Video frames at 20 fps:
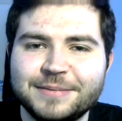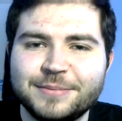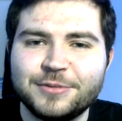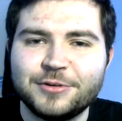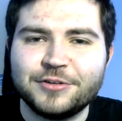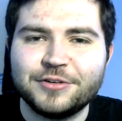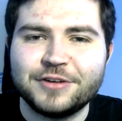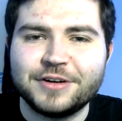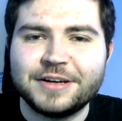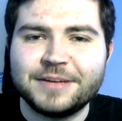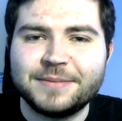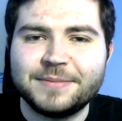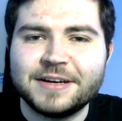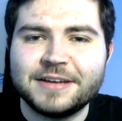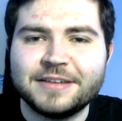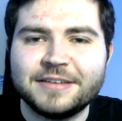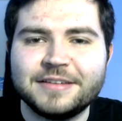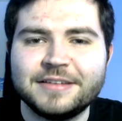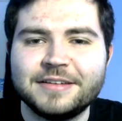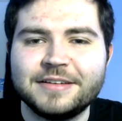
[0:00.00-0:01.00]
portrayed
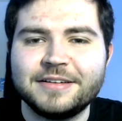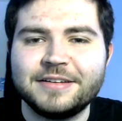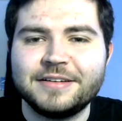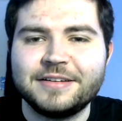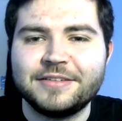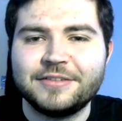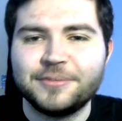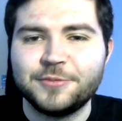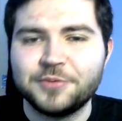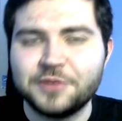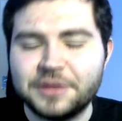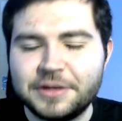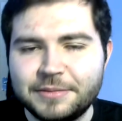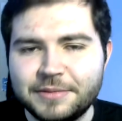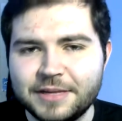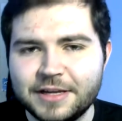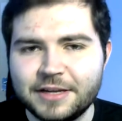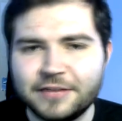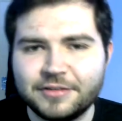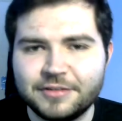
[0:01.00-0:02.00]
person, Supreme
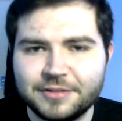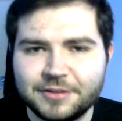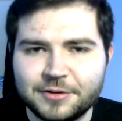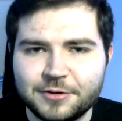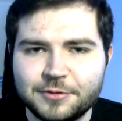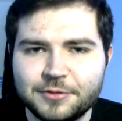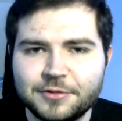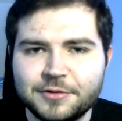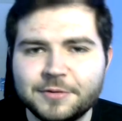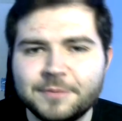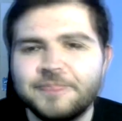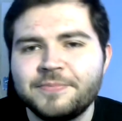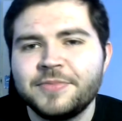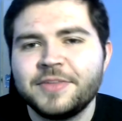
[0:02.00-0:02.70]
Leader Snoke.